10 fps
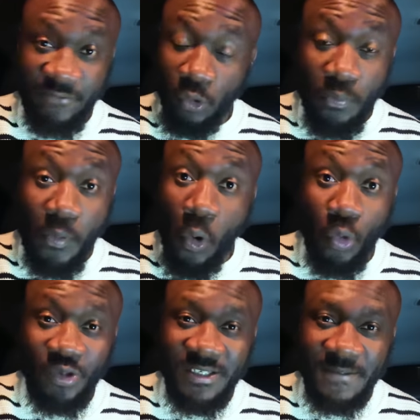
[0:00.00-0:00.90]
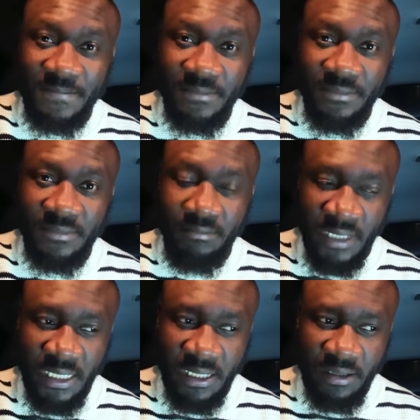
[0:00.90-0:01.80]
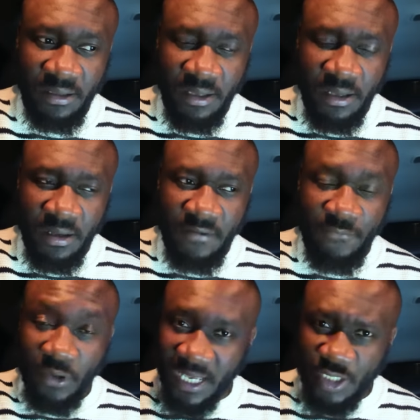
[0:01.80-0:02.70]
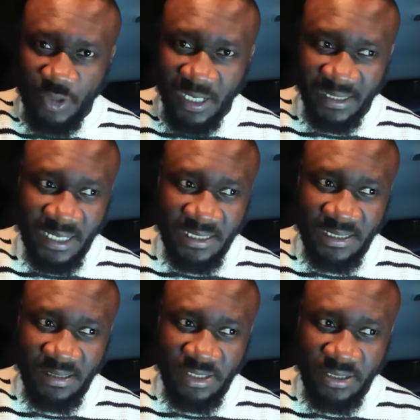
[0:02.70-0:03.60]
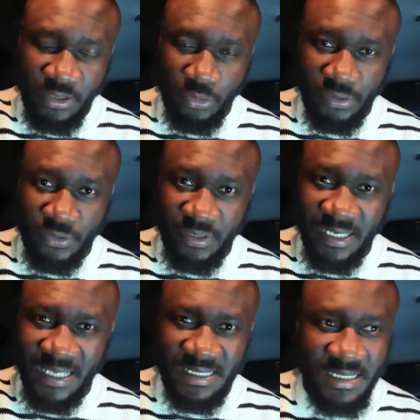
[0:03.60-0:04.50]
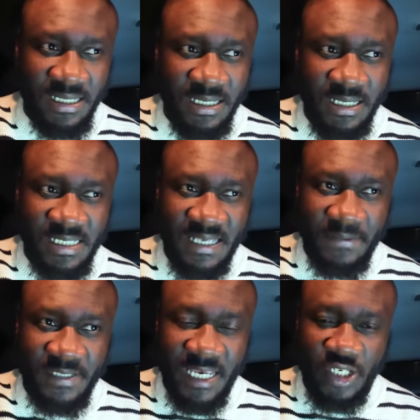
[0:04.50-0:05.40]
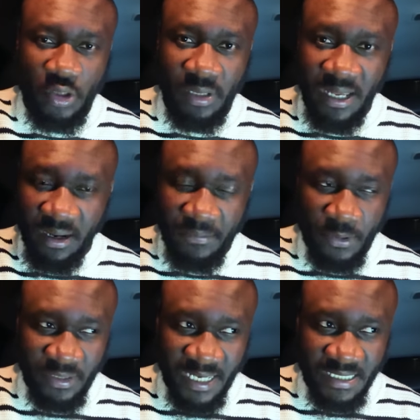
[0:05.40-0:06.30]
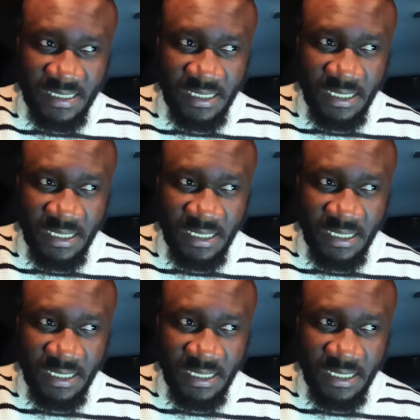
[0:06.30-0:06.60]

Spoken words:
no ports, meaning for a country like that, in order to get substantial help or get